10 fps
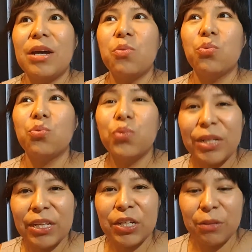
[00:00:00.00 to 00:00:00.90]
a
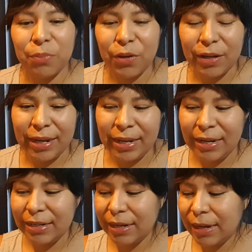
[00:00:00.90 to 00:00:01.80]
really good book,
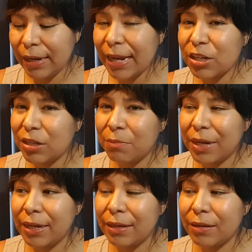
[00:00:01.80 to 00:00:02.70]
and I actually
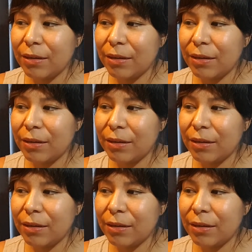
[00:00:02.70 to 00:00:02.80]
might